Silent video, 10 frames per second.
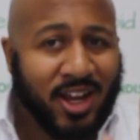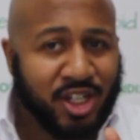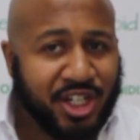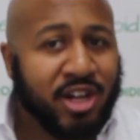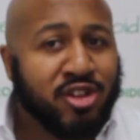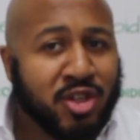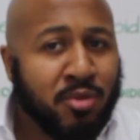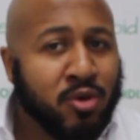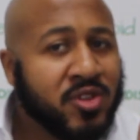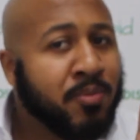shares the
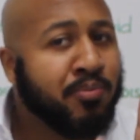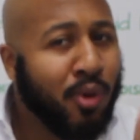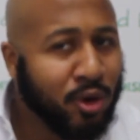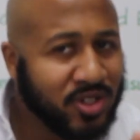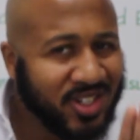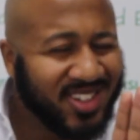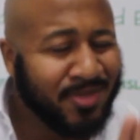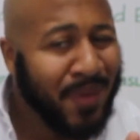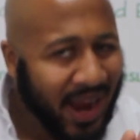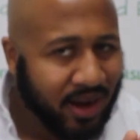most important
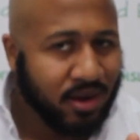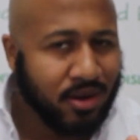spec